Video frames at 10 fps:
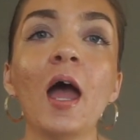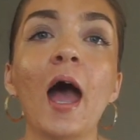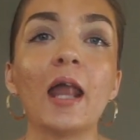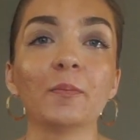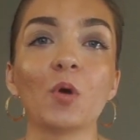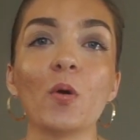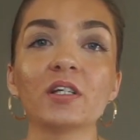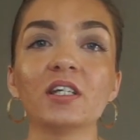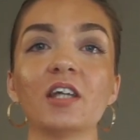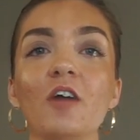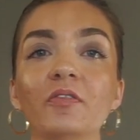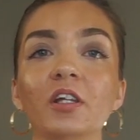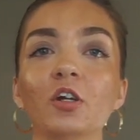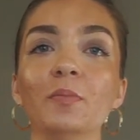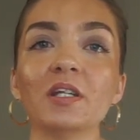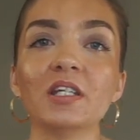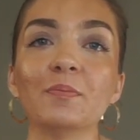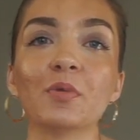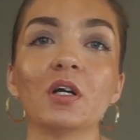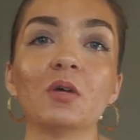and I'm going to delve a little bit
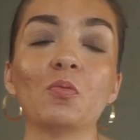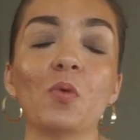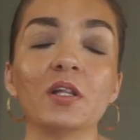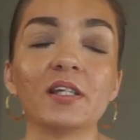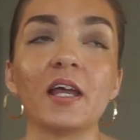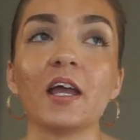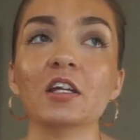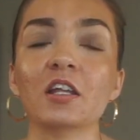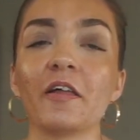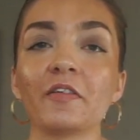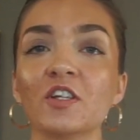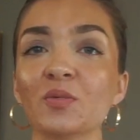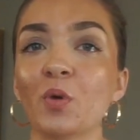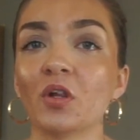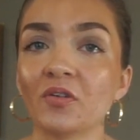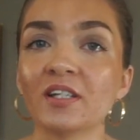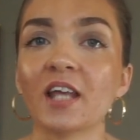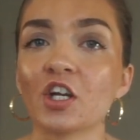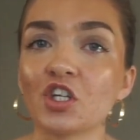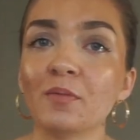deeper once I get to the spoilery
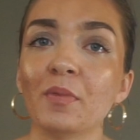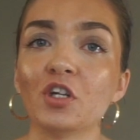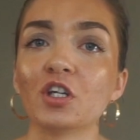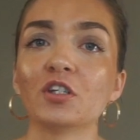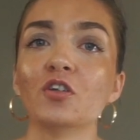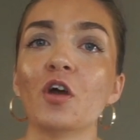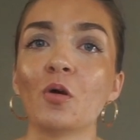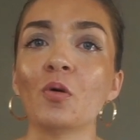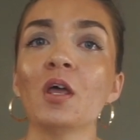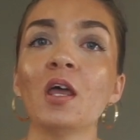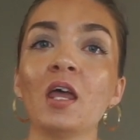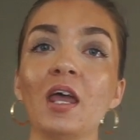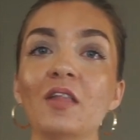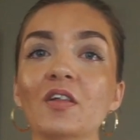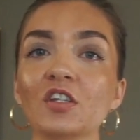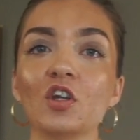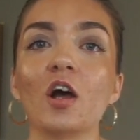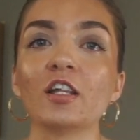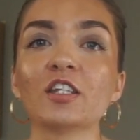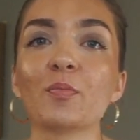section, but just know in this
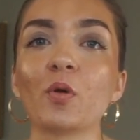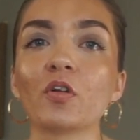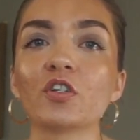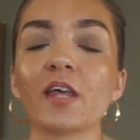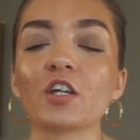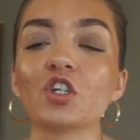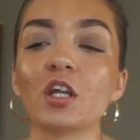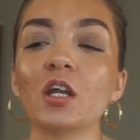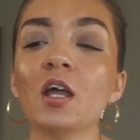non-spoiler section,